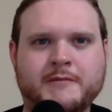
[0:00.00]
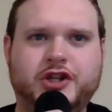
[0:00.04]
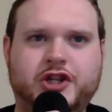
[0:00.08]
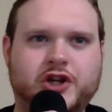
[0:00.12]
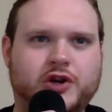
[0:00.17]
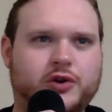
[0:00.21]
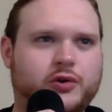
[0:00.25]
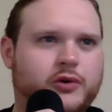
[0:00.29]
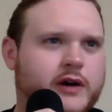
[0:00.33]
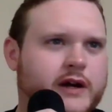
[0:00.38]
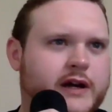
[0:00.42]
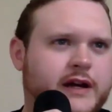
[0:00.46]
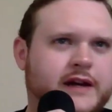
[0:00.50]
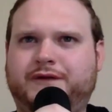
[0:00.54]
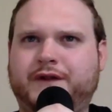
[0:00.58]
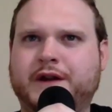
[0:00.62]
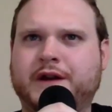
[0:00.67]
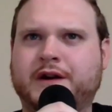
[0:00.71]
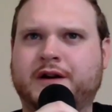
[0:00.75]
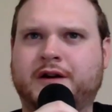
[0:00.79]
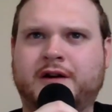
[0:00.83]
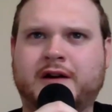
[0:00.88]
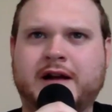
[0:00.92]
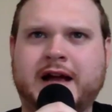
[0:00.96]
Joy,
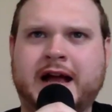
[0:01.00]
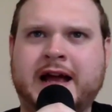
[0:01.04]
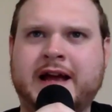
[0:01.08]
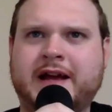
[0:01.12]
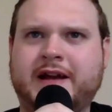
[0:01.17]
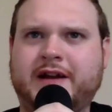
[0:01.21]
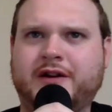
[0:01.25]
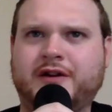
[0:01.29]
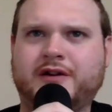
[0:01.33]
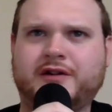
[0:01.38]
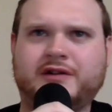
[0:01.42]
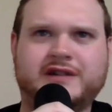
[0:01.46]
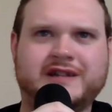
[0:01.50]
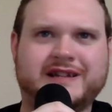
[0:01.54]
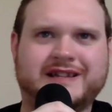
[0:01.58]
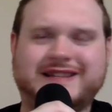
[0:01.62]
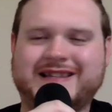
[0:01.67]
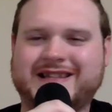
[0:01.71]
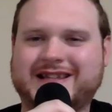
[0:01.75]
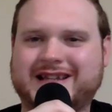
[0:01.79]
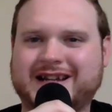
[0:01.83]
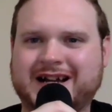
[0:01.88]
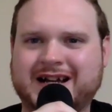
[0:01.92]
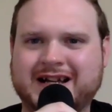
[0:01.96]
fear, anger,
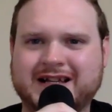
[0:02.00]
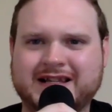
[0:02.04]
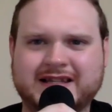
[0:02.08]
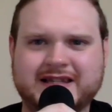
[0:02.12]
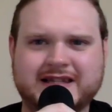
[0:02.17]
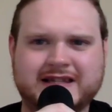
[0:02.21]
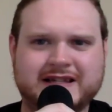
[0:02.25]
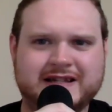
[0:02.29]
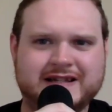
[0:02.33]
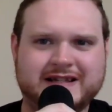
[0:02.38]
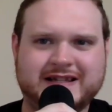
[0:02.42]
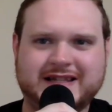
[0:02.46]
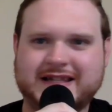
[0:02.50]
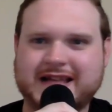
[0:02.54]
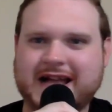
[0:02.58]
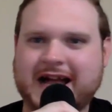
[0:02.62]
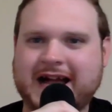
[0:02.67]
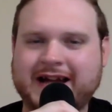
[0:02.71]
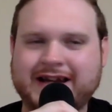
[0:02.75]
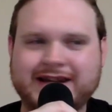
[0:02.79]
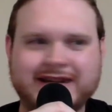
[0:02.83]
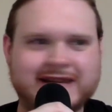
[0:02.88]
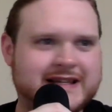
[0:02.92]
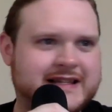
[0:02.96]
disgust,
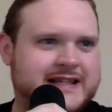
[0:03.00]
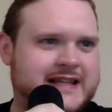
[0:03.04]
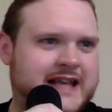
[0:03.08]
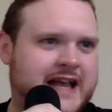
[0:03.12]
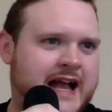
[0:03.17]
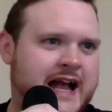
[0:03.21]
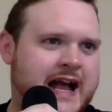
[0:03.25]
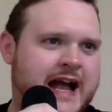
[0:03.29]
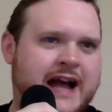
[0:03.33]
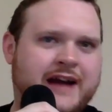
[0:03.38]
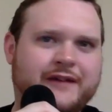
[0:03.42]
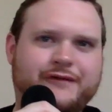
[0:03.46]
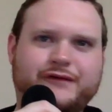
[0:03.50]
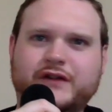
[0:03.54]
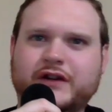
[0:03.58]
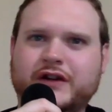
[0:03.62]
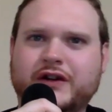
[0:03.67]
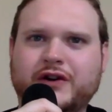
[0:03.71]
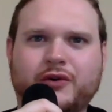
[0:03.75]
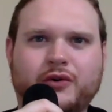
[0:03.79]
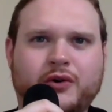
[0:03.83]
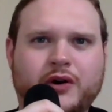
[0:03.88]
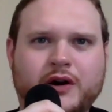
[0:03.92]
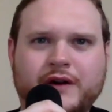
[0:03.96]
sadness have to
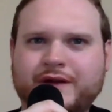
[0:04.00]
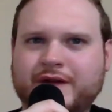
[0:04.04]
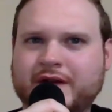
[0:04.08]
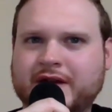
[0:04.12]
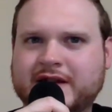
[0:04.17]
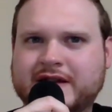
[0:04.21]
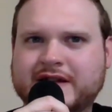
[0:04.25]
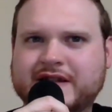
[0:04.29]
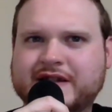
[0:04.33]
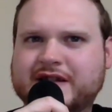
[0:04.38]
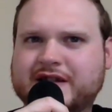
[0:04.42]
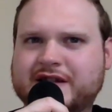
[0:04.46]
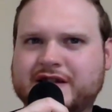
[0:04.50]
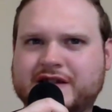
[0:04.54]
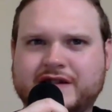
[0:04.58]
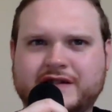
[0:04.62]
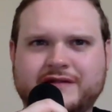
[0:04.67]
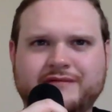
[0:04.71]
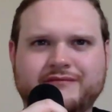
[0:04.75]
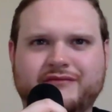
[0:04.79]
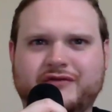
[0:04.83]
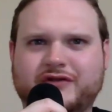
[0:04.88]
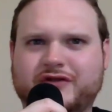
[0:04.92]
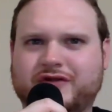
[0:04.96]
go on
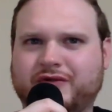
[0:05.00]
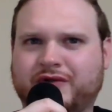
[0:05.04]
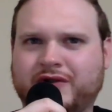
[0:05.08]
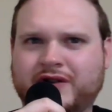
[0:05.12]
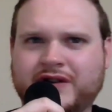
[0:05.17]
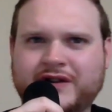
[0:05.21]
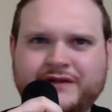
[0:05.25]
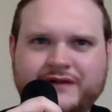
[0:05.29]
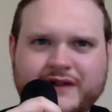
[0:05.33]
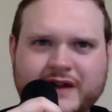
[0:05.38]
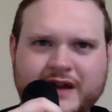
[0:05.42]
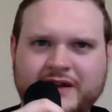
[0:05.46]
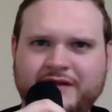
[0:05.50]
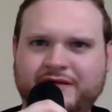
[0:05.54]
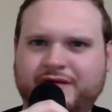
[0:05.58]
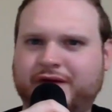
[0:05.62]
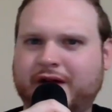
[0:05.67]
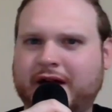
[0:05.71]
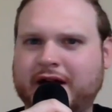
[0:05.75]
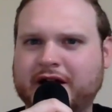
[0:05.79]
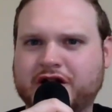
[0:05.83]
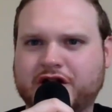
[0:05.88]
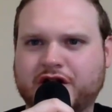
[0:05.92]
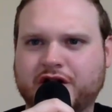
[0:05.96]
this sort of
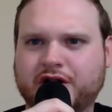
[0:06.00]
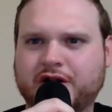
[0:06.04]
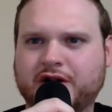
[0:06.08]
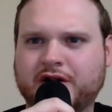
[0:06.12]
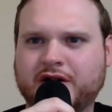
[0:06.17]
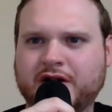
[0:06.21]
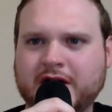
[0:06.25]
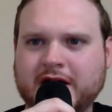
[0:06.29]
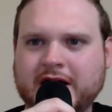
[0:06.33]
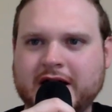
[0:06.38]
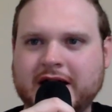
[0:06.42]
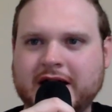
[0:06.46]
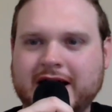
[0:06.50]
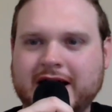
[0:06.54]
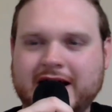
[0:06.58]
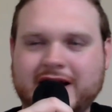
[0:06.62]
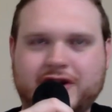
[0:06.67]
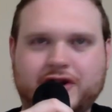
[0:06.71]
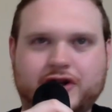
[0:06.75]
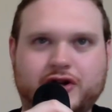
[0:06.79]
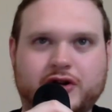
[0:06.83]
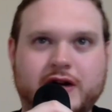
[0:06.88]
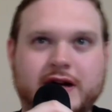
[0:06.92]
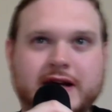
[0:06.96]
adventure,
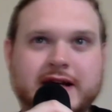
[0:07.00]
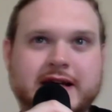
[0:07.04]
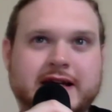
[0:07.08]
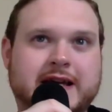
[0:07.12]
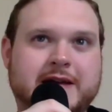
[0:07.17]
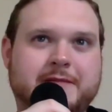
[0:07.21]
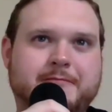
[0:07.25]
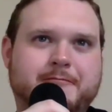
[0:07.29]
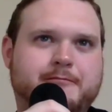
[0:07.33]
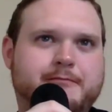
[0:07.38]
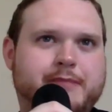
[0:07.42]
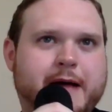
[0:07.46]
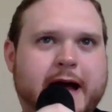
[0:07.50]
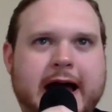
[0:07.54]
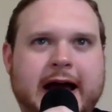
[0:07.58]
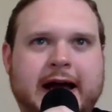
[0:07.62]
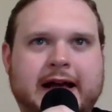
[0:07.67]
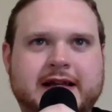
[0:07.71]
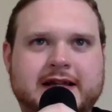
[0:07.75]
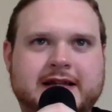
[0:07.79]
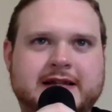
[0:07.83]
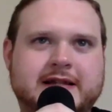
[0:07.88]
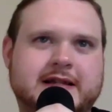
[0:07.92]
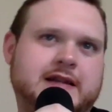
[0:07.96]
trying to get
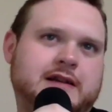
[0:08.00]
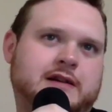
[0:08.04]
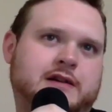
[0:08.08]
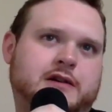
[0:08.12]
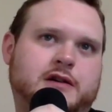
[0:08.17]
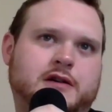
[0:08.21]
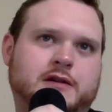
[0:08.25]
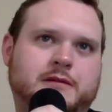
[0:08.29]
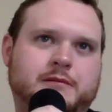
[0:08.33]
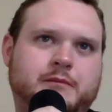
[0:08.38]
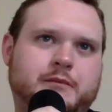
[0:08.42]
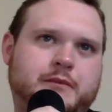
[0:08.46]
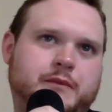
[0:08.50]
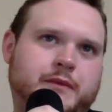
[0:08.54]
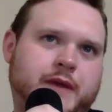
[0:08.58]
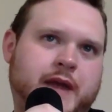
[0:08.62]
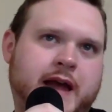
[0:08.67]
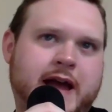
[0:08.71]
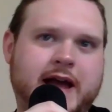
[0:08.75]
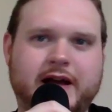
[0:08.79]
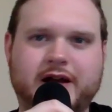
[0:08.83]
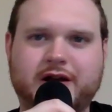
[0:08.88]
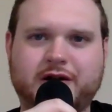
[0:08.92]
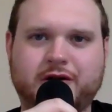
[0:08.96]
back to
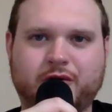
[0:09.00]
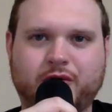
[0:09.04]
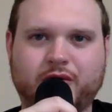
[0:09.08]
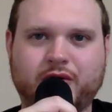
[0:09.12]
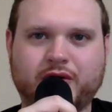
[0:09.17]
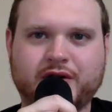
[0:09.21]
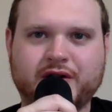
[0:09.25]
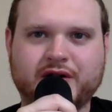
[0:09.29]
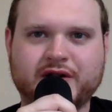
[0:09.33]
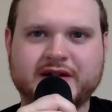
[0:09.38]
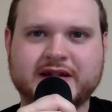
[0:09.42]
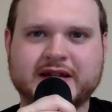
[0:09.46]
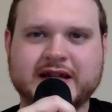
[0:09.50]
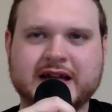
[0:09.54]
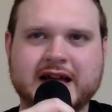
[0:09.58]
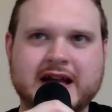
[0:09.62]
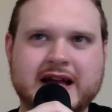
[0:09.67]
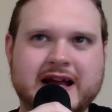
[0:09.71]
headquarters.